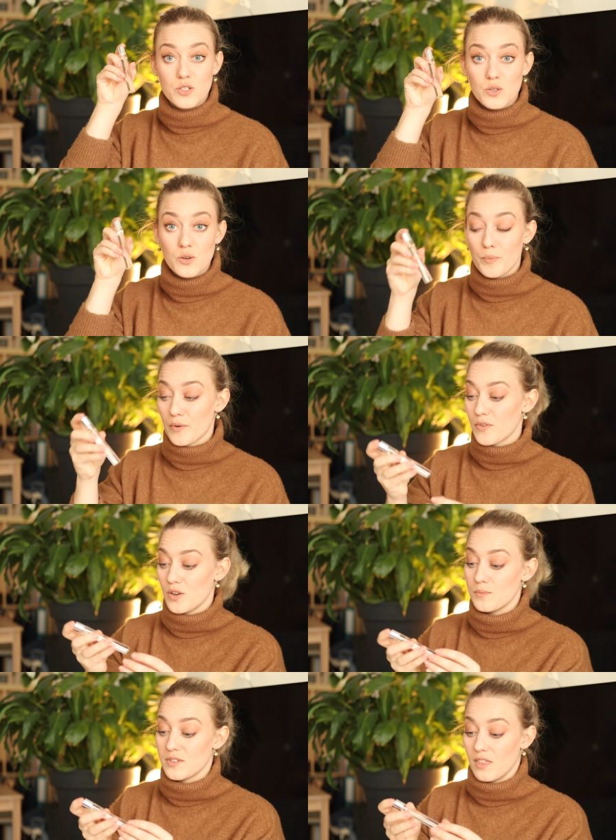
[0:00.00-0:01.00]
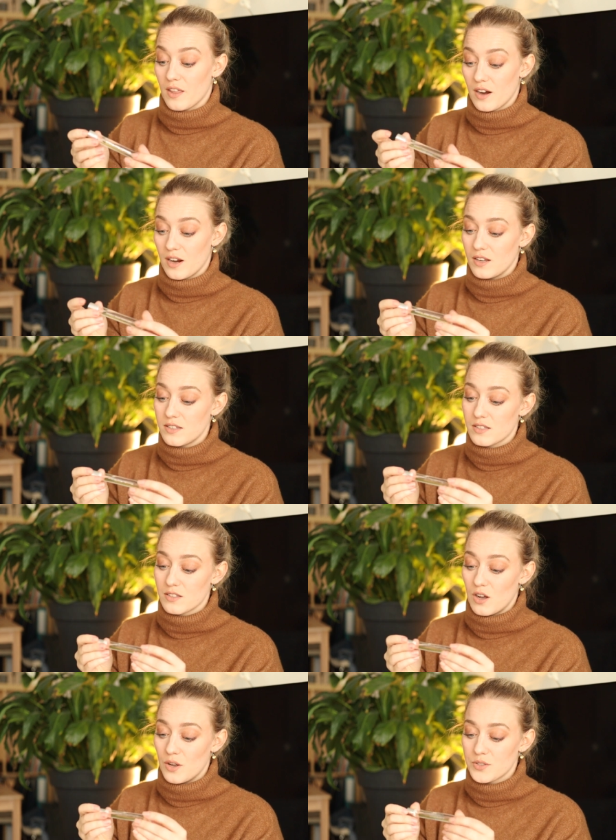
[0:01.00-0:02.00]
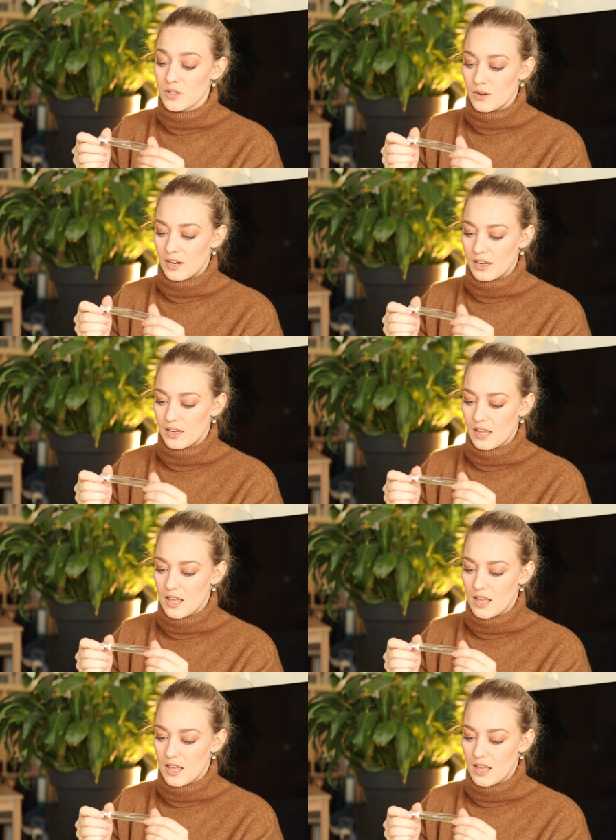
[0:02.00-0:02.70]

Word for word: Two perfumes in there, and this is also like